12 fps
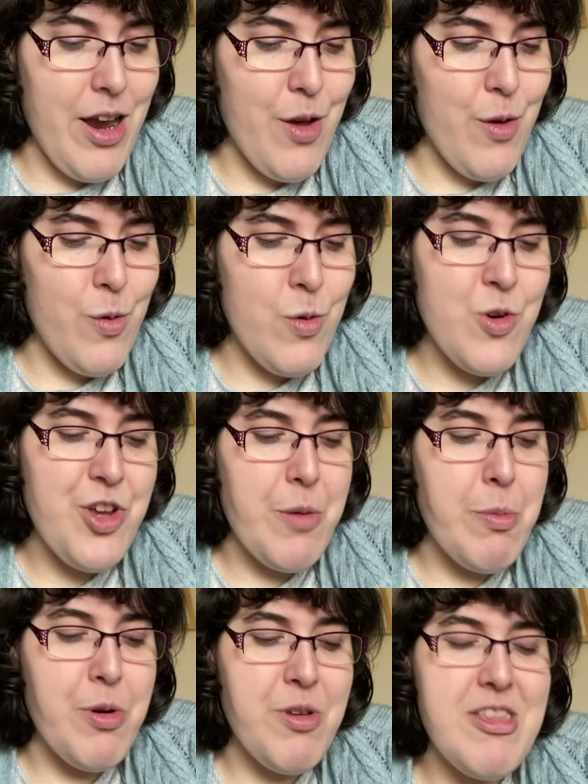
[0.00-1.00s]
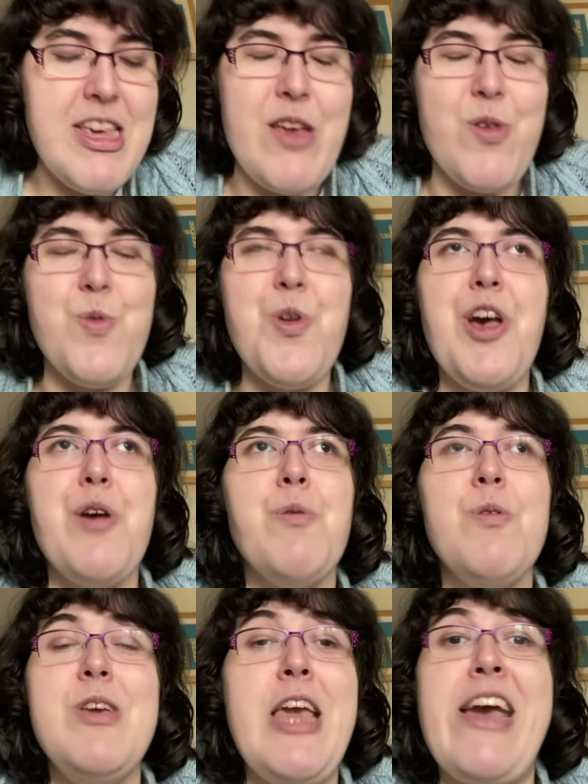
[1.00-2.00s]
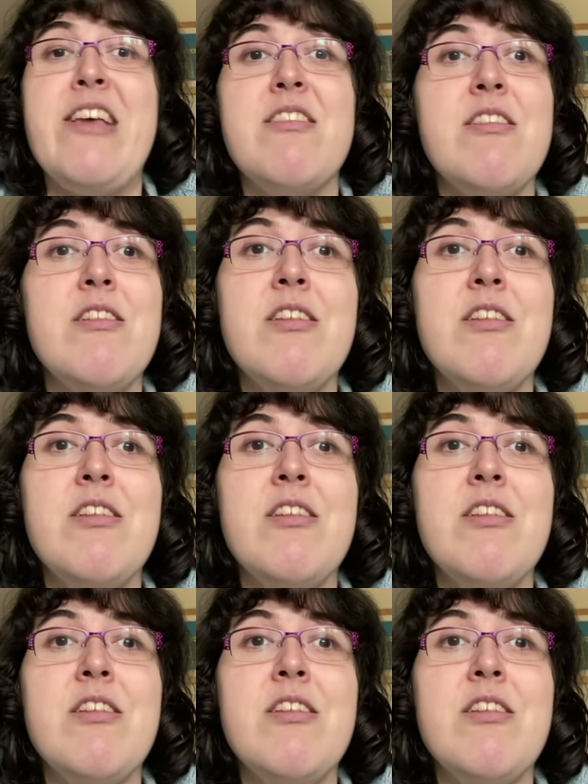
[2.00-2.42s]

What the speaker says: Audiobooks, yes or no? Yes,